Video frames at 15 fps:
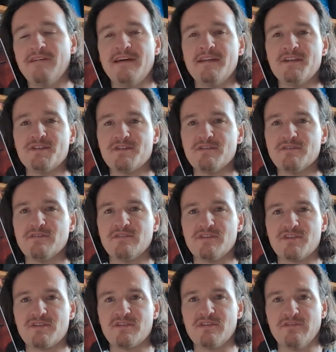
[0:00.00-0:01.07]
vanished into
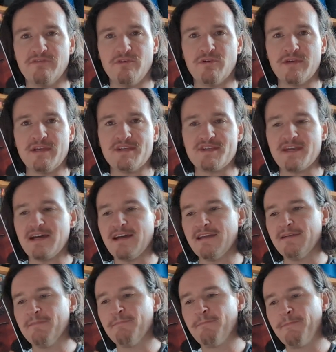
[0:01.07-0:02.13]
the foggy sky.